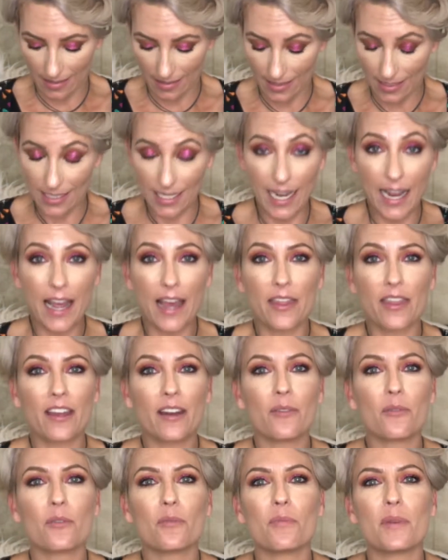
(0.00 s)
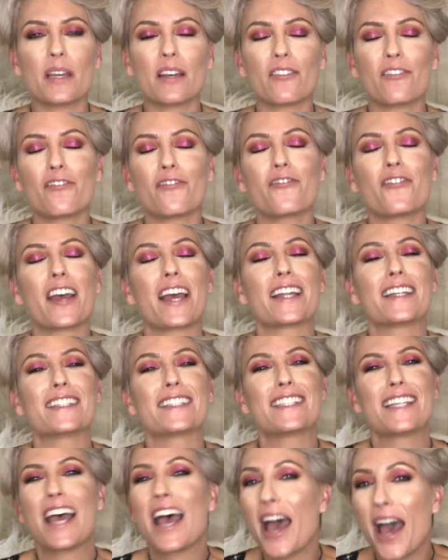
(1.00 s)
today I thought it would be a
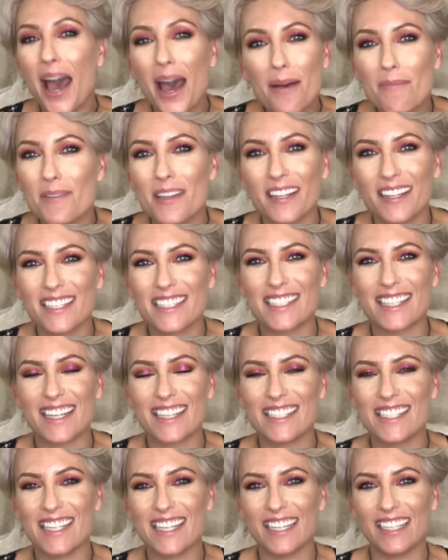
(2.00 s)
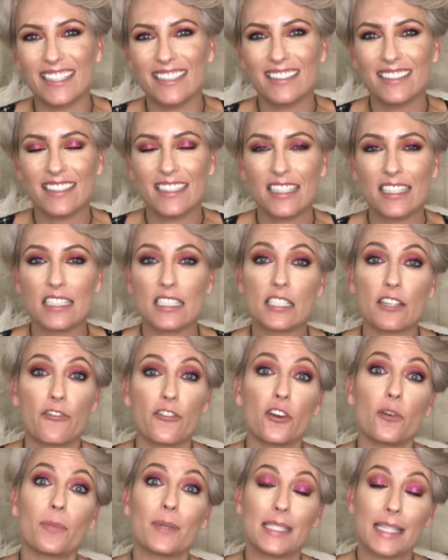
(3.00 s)
fantabulous idea to
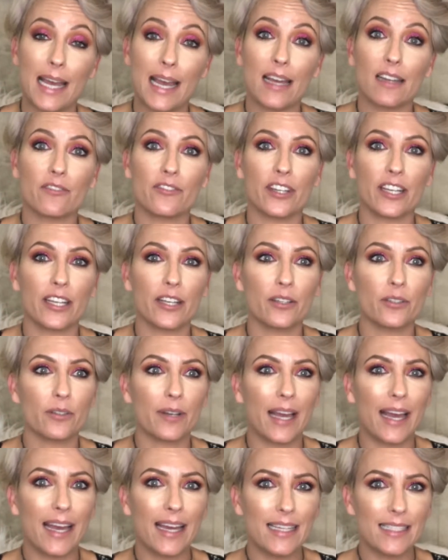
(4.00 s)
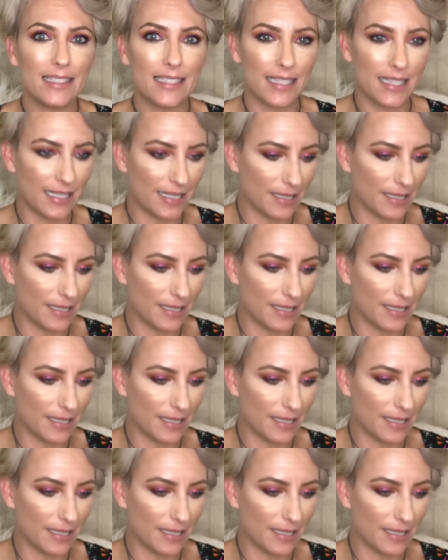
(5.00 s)
film a tag video at